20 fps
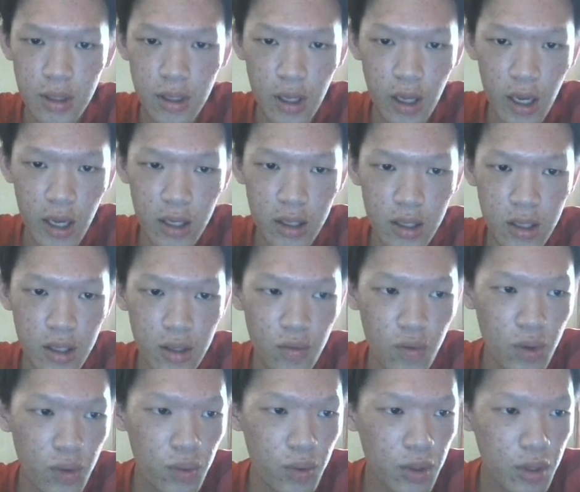and
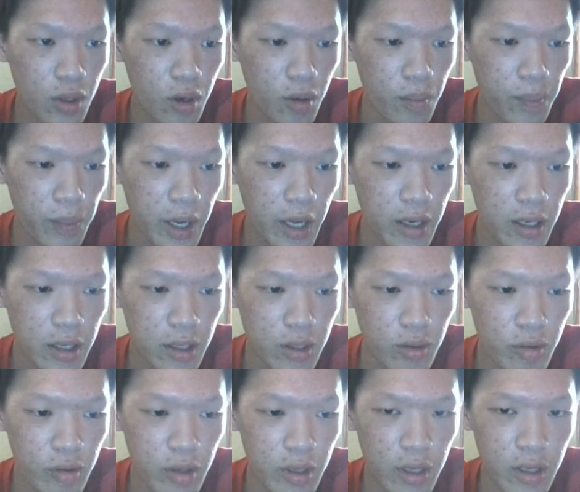we will compile it
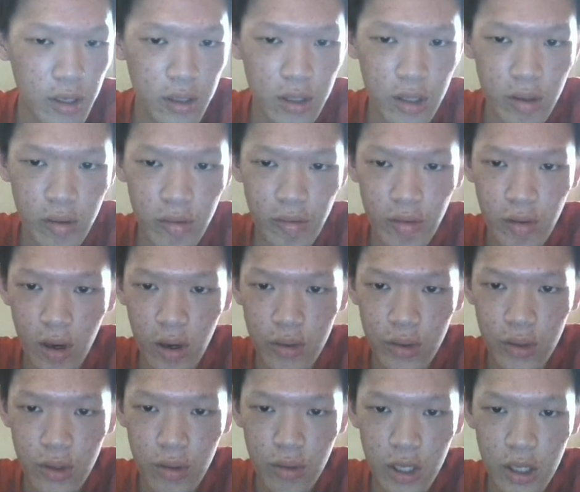using this
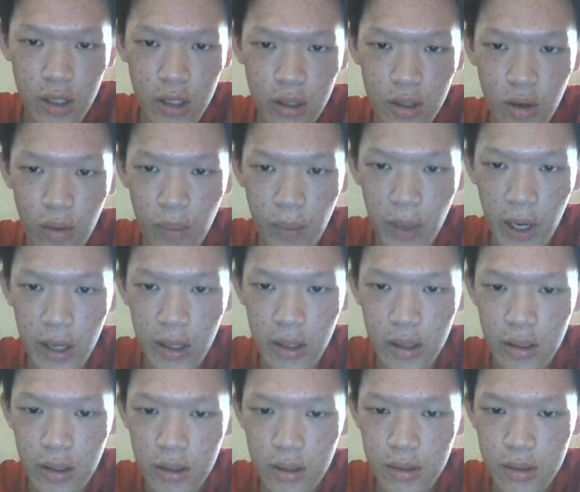AutoEat compiler.